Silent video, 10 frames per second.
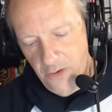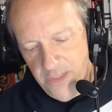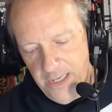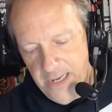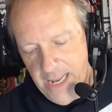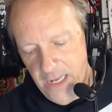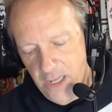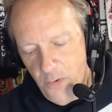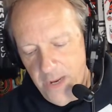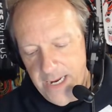then
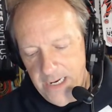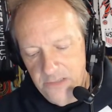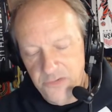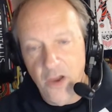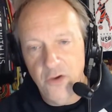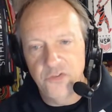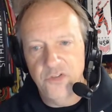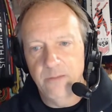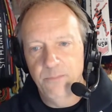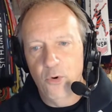LOA is
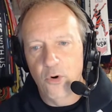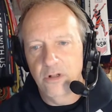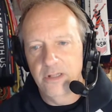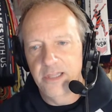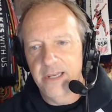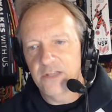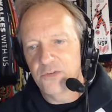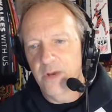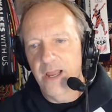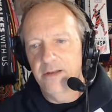hosting Portal in the next
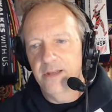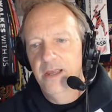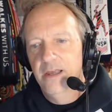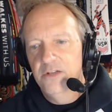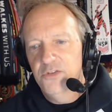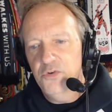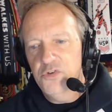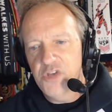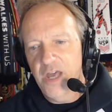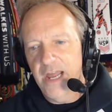round. 2
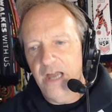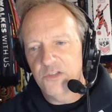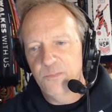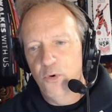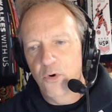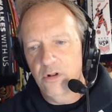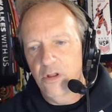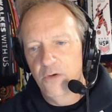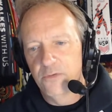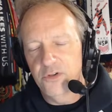shutouts, Portal
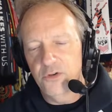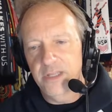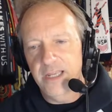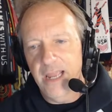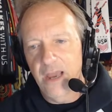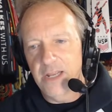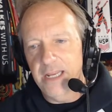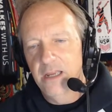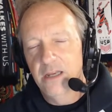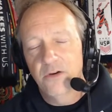over Dooley County.
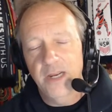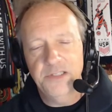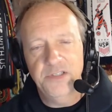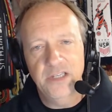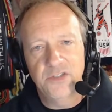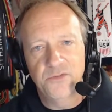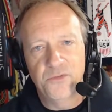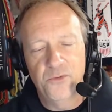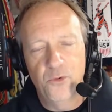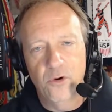Great season
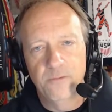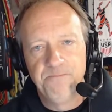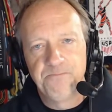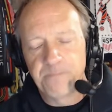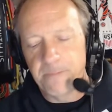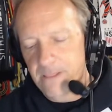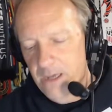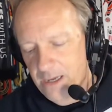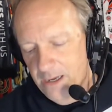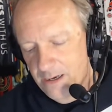for
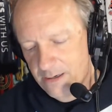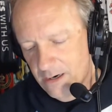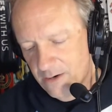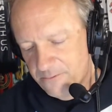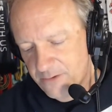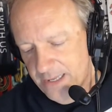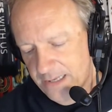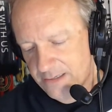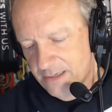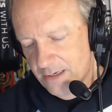our
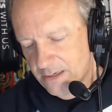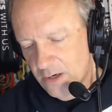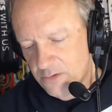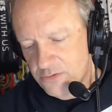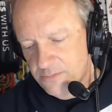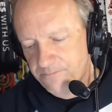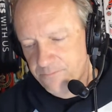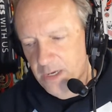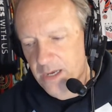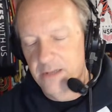friend, Coach
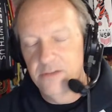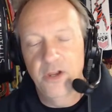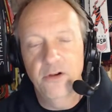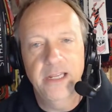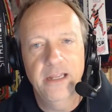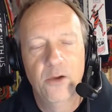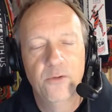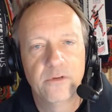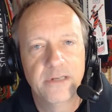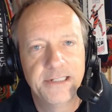Doty
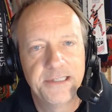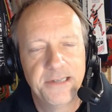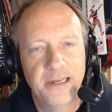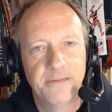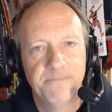over at